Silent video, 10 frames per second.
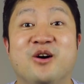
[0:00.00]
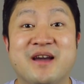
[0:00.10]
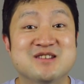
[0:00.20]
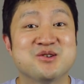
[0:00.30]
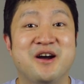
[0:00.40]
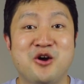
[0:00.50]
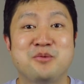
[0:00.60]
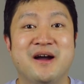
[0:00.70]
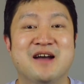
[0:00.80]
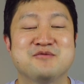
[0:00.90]
Okay, so I
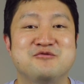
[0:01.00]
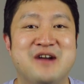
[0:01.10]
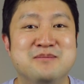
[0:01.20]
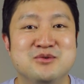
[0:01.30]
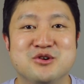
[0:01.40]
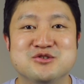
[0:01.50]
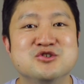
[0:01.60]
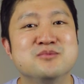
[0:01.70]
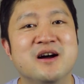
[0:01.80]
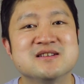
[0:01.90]
hope I haven't rambled on
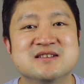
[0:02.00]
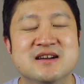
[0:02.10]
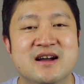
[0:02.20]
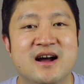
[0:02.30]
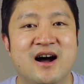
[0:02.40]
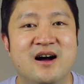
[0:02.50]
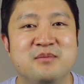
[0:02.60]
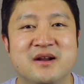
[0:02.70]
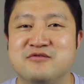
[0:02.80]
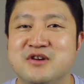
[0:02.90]
too much,
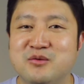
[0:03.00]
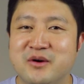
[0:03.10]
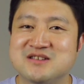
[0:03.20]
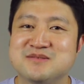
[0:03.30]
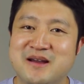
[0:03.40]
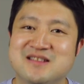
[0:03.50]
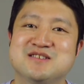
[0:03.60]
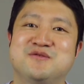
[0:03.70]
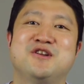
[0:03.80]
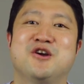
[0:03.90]
but I really wanted to make
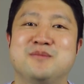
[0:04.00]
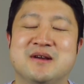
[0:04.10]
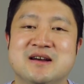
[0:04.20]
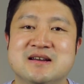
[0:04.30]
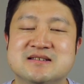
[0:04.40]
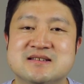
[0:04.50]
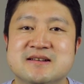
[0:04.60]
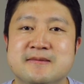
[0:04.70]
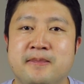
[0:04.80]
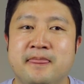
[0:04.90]
this video because
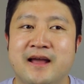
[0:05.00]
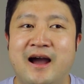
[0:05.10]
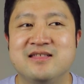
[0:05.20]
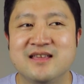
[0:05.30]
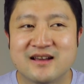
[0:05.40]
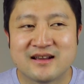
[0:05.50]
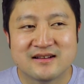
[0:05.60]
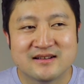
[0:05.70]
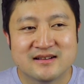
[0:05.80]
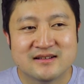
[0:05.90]
I think
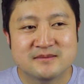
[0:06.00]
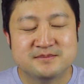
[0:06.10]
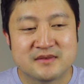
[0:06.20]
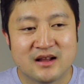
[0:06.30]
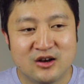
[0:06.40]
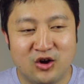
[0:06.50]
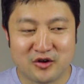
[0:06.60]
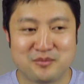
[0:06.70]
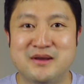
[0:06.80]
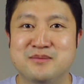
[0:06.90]
a
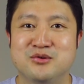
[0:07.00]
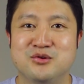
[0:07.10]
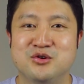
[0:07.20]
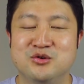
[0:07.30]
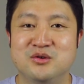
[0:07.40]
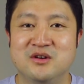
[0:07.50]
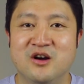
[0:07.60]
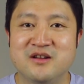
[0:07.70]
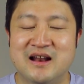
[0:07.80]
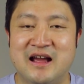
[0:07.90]
lot of people who
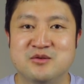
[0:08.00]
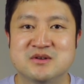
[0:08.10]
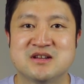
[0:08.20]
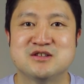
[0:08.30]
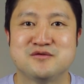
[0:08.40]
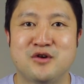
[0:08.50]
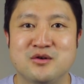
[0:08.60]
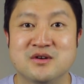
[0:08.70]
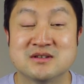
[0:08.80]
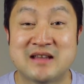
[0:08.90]
learn a language tend to
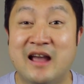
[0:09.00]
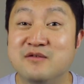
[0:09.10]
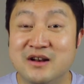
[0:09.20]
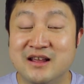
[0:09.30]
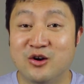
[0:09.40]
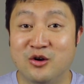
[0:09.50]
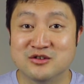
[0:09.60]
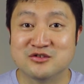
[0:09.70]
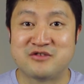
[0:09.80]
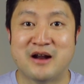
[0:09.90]
focus heavily
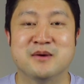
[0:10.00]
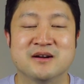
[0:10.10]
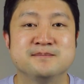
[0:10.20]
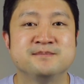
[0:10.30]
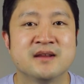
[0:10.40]
on grammar.